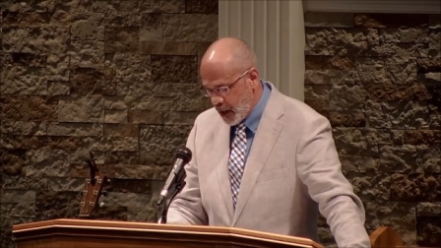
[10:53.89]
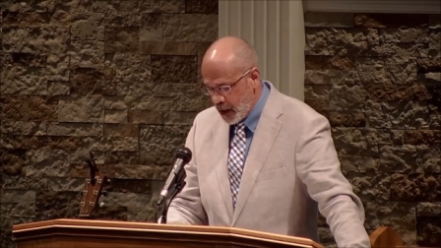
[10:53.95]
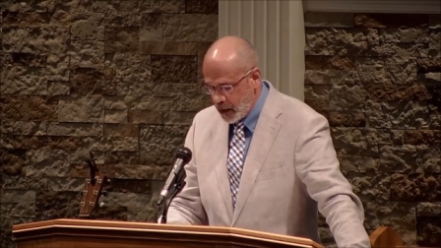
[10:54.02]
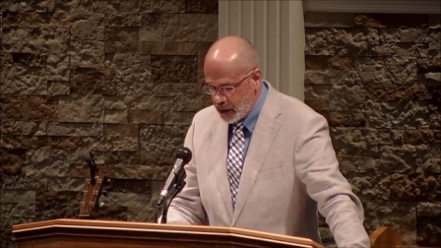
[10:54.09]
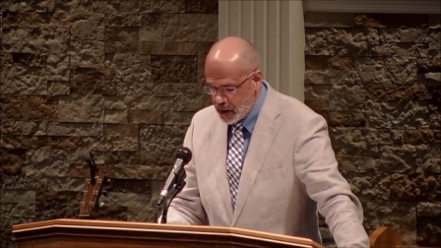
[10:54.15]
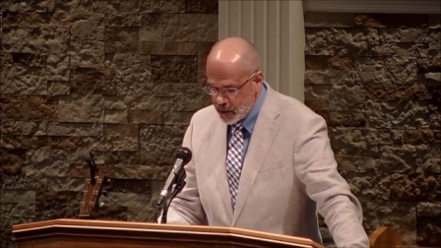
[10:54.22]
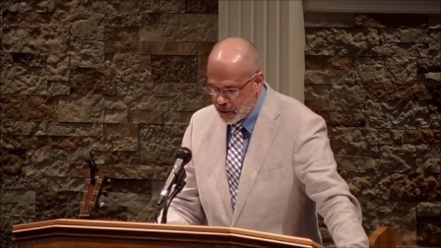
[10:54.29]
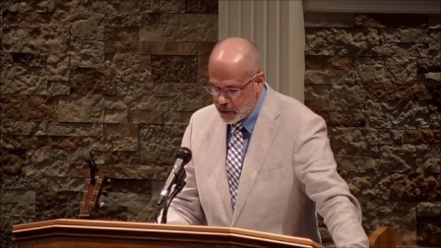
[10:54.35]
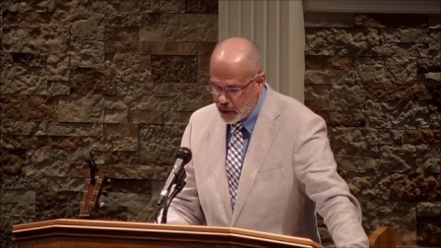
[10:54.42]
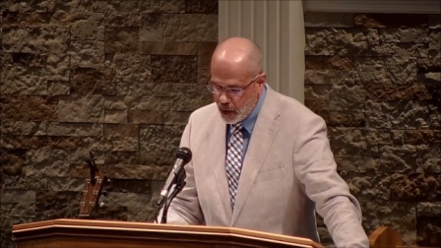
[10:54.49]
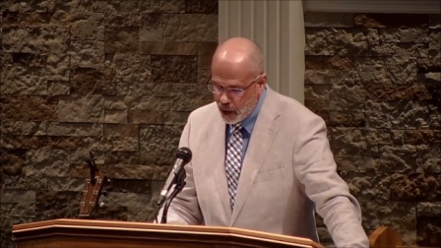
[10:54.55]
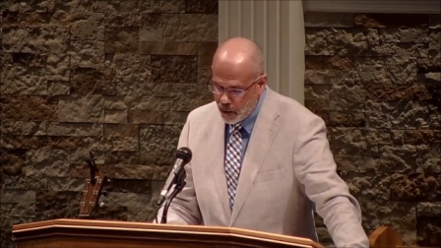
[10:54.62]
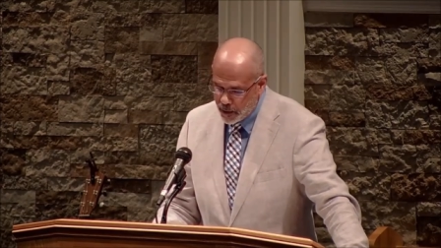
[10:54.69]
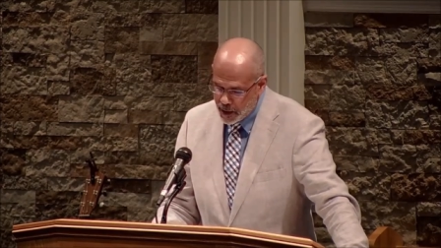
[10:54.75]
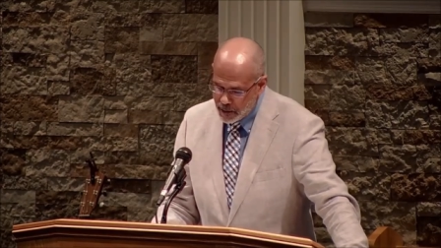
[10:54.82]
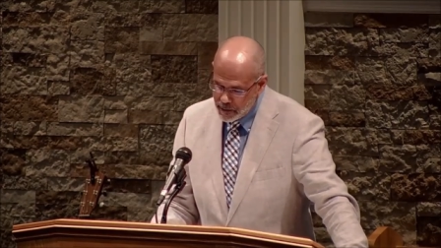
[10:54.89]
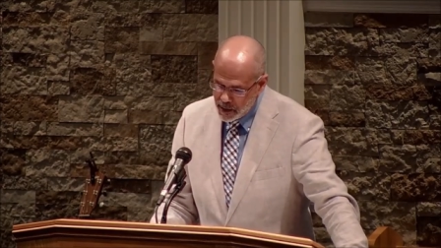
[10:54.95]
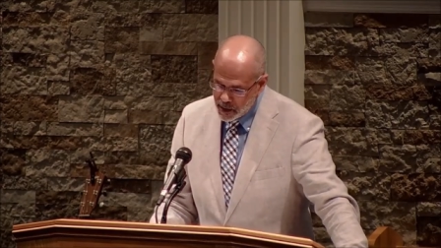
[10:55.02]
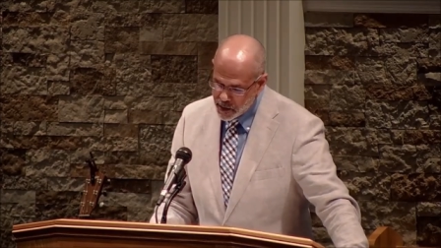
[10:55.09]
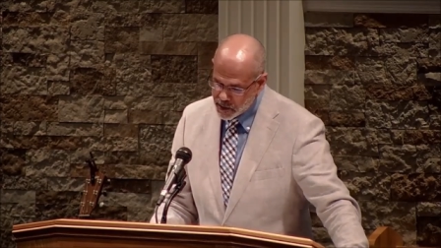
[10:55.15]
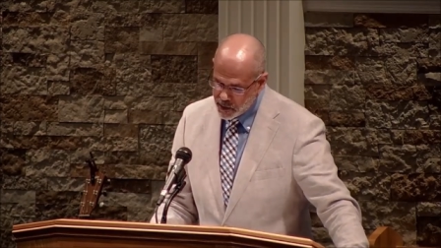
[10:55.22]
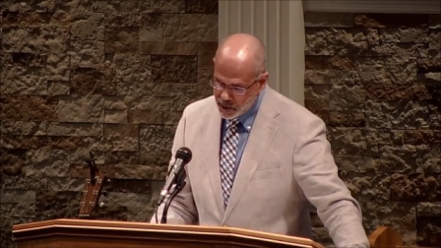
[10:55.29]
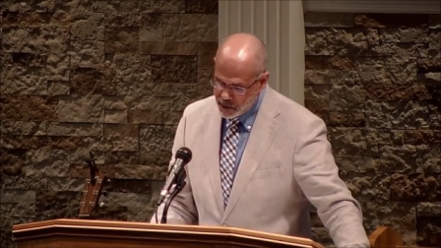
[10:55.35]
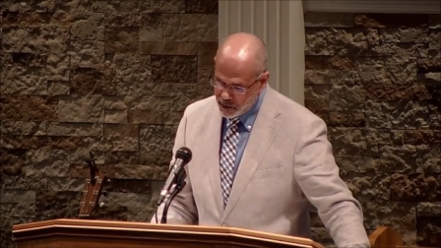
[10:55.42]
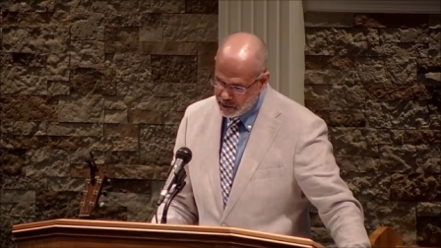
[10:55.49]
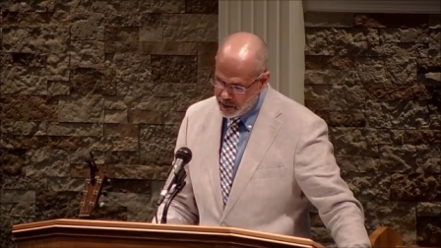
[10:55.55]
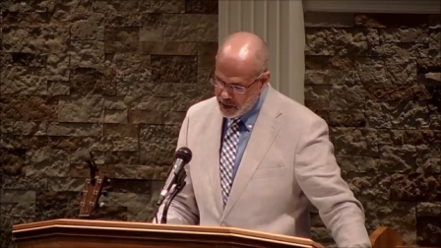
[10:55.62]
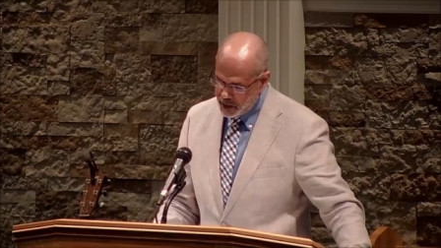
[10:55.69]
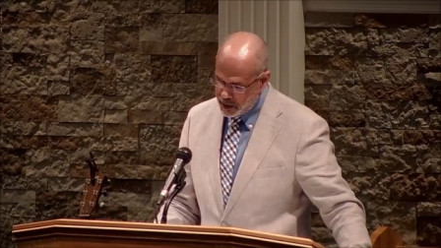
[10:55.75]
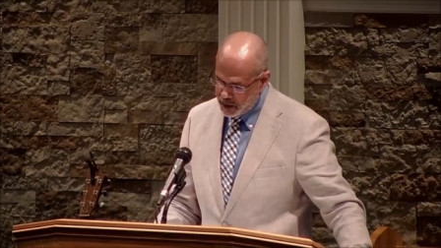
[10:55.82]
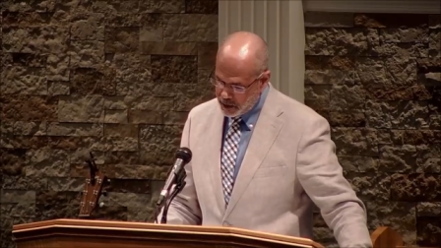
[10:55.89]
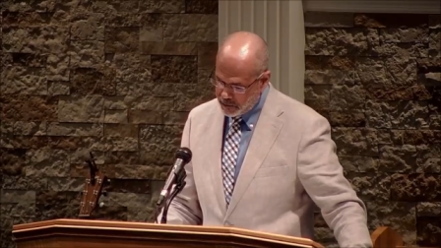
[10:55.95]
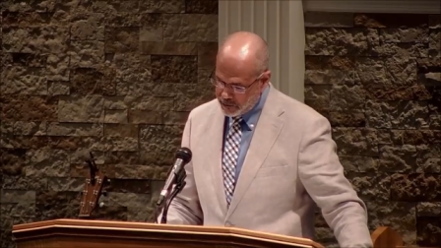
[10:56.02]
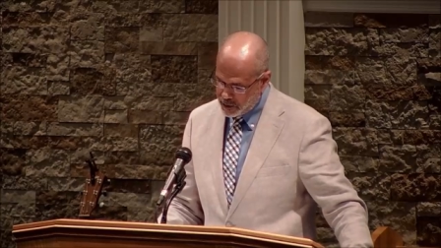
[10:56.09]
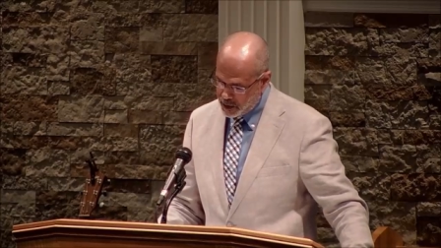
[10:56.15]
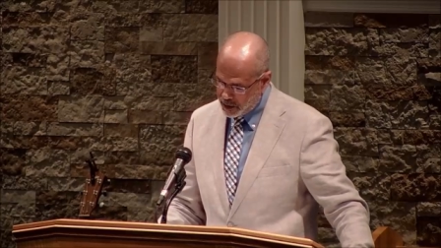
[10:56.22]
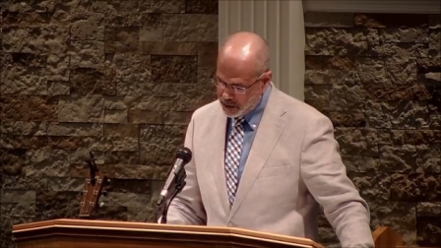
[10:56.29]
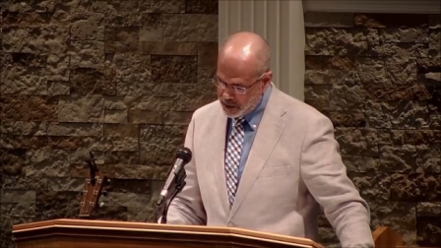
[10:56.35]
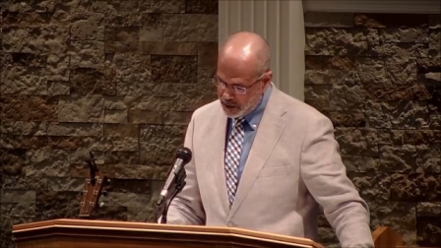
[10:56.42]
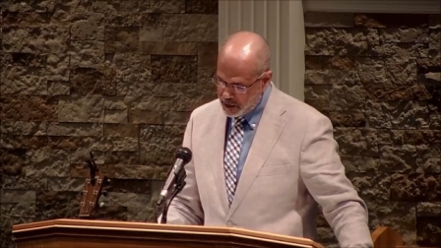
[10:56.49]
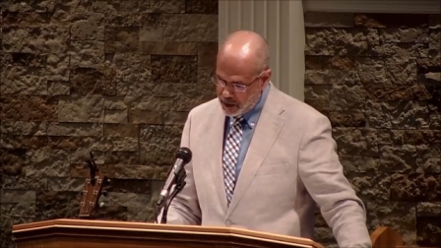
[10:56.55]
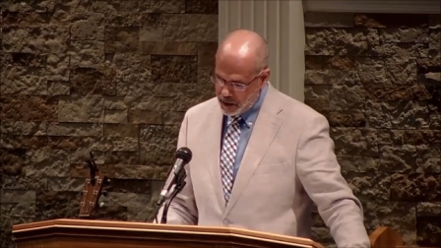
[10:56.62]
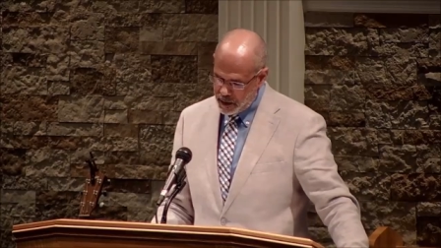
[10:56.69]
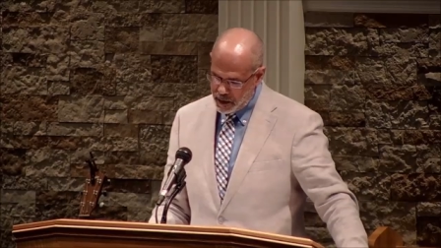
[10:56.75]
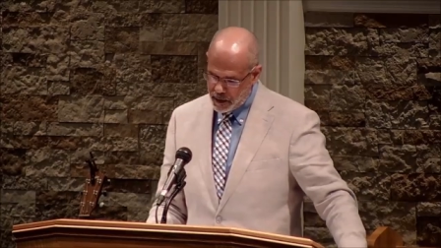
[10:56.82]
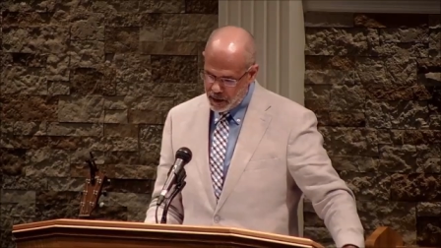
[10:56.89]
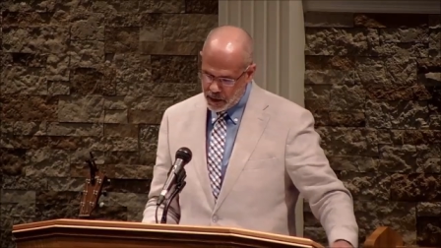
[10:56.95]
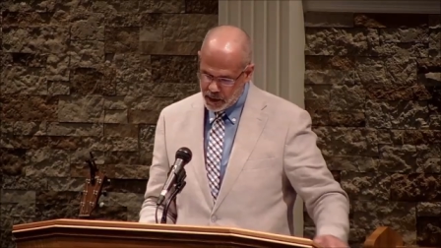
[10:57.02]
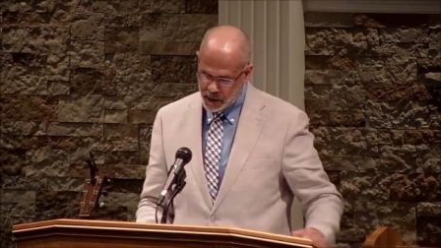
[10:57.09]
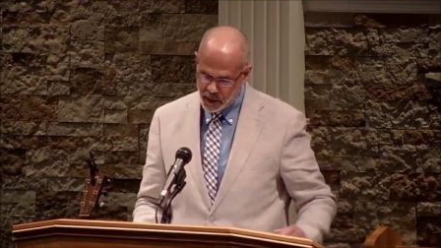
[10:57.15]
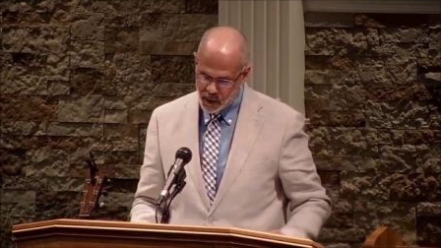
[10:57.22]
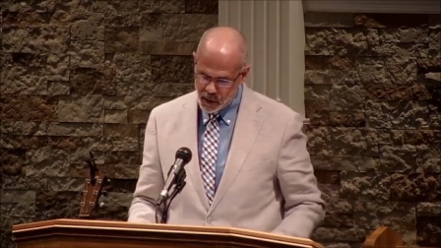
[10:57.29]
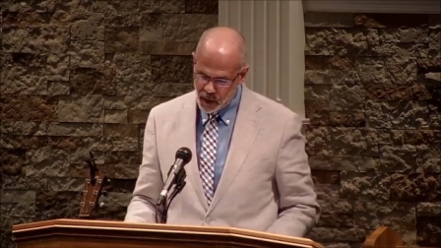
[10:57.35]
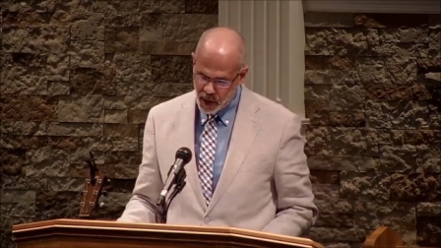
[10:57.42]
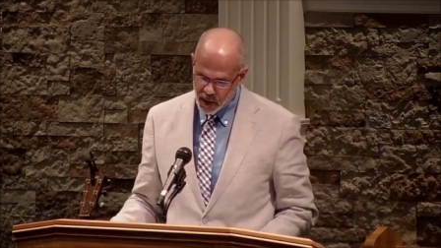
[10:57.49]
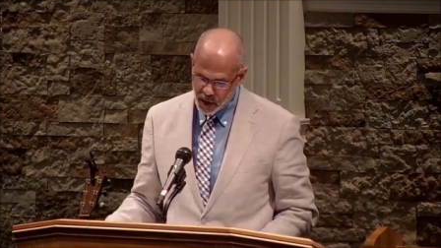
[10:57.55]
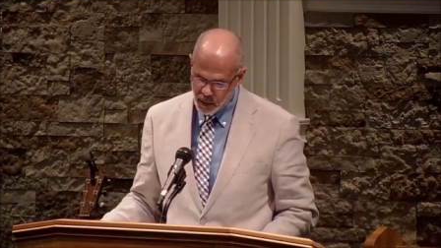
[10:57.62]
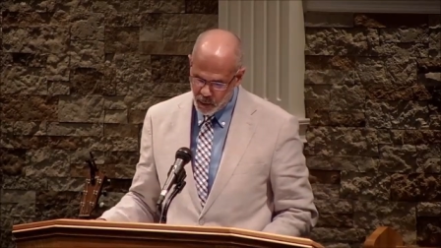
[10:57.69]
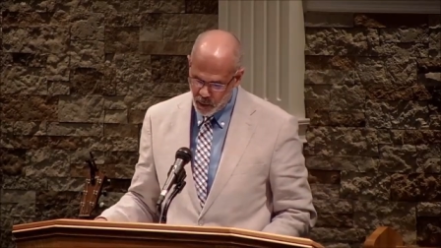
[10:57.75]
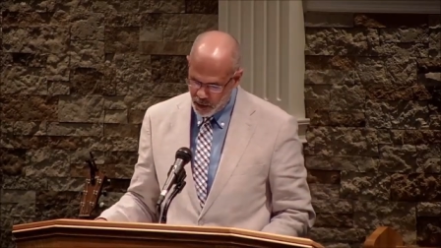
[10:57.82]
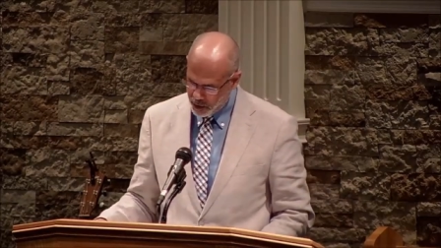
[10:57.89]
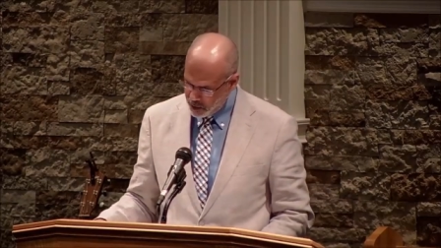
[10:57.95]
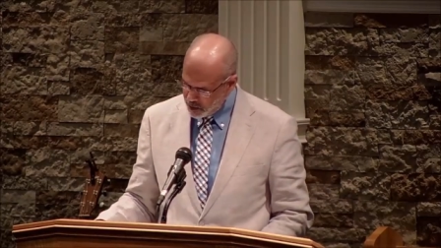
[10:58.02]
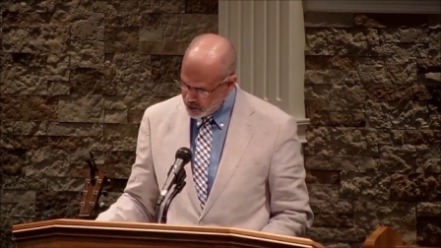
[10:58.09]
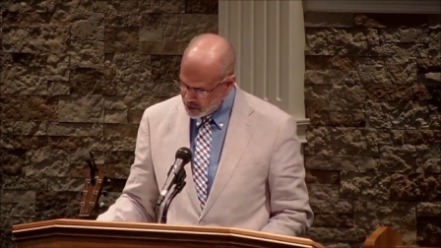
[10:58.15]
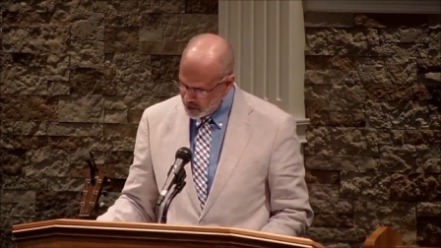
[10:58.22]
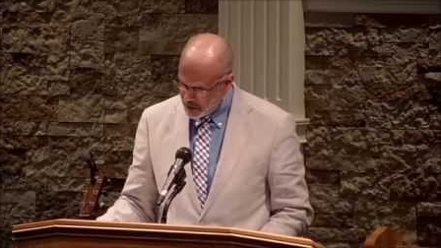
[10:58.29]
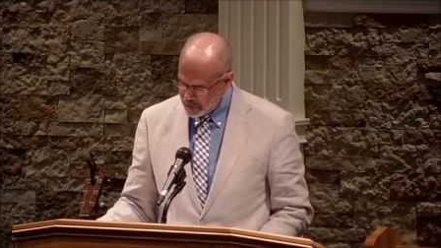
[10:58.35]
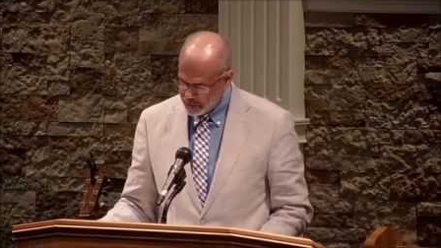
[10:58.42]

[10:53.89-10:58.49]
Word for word: Years ago, when I ministered to many of uh, the uh, construction workers,